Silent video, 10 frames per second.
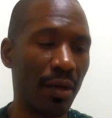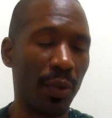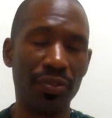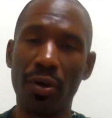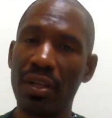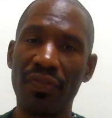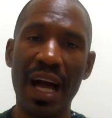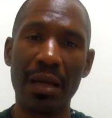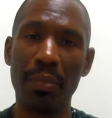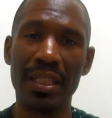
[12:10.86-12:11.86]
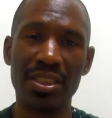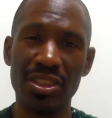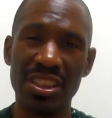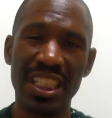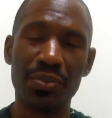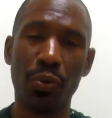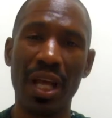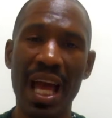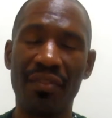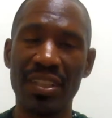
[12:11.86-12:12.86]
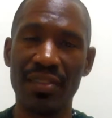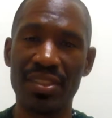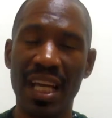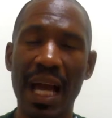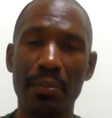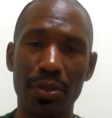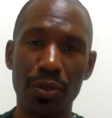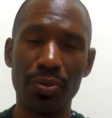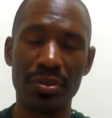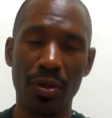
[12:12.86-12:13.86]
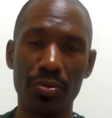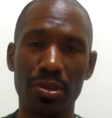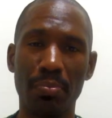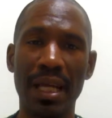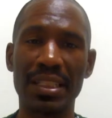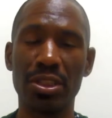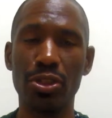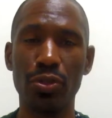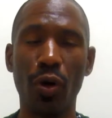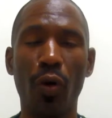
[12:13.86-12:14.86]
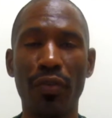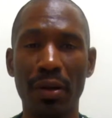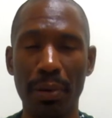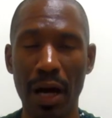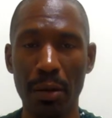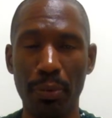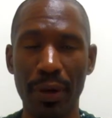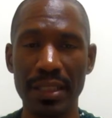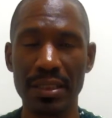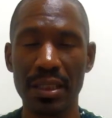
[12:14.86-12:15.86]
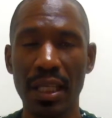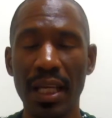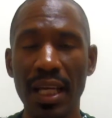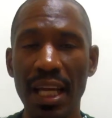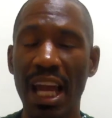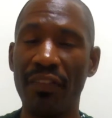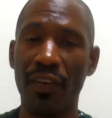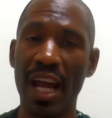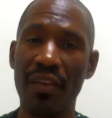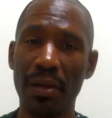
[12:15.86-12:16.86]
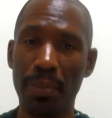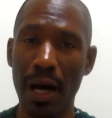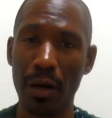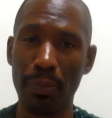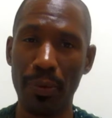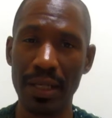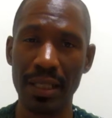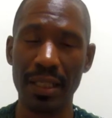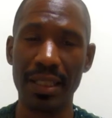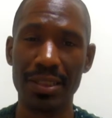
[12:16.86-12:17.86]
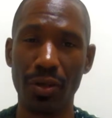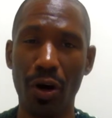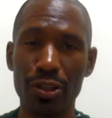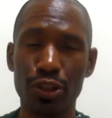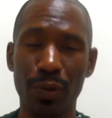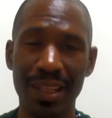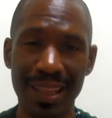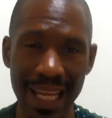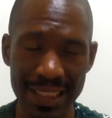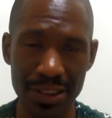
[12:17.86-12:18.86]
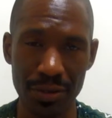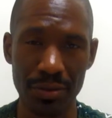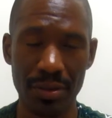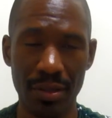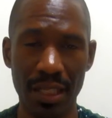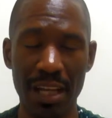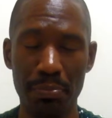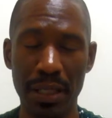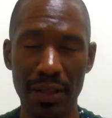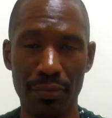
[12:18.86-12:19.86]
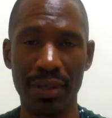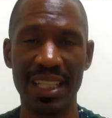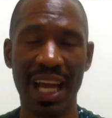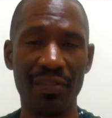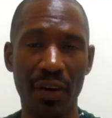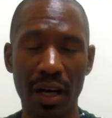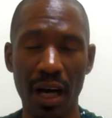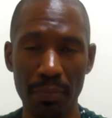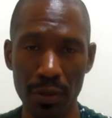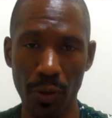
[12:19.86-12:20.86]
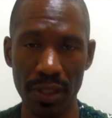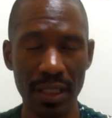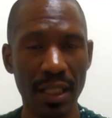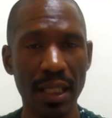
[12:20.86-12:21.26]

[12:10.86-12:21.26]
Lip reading: With 35 minutes, you just won't have enough time to do so. So make sure you go over the PowerPoints. And for every PowerPoint, there's also a lecture, MP3, that I've uploaded.